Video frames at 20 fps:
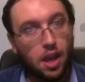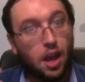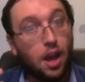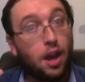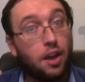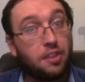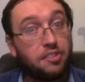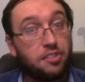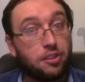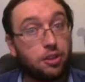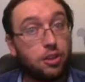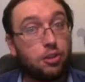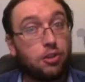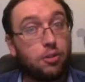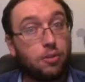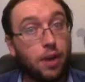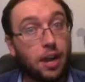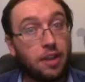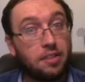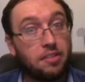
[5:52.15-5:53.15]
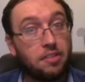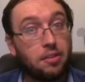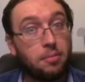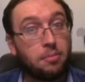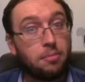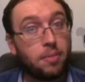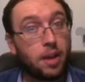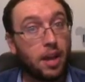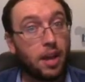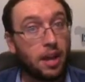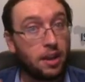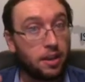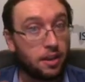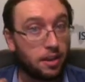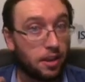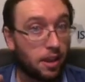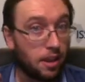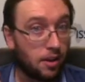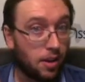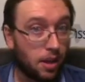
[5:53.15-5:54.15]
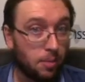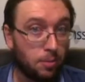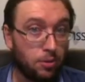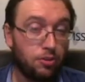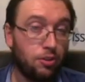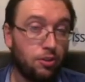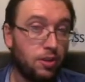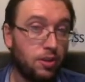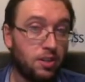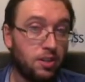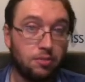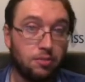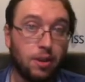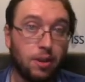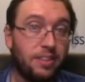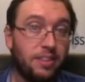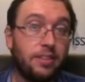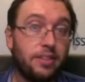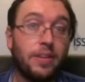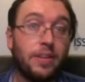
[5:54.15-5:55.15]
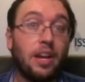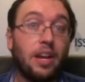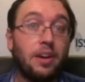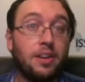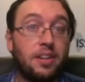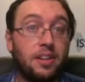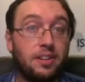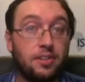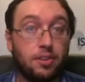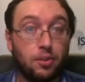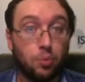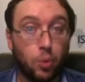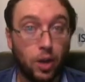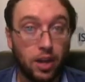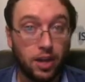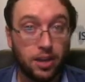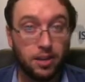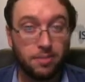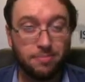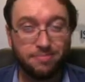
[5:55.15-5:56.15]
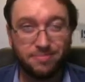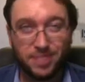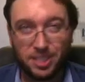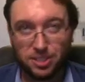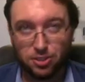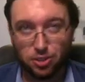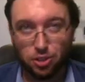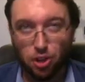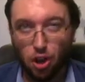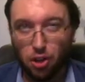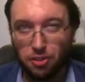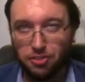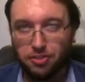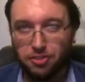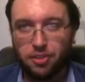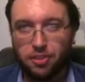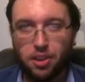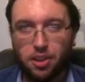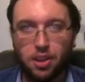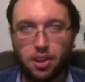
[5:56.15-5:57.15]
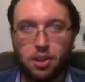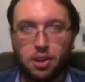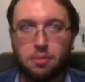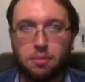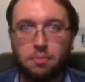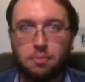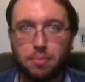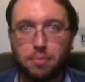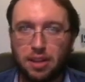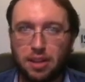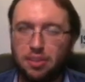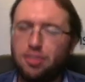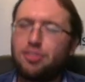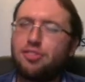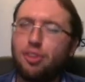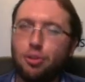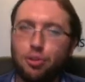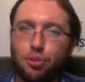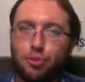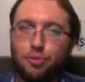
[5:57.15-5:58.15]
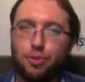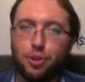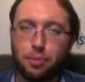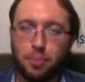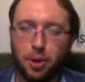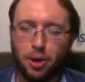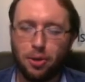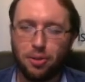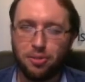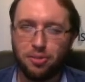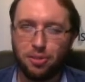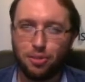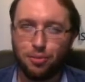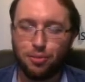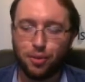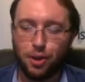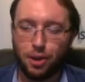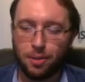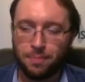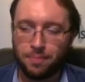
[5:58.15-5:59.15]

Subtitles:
secure a ransom and they're able to do it in a relatively unhindered way, is not being so good for the pirates so far.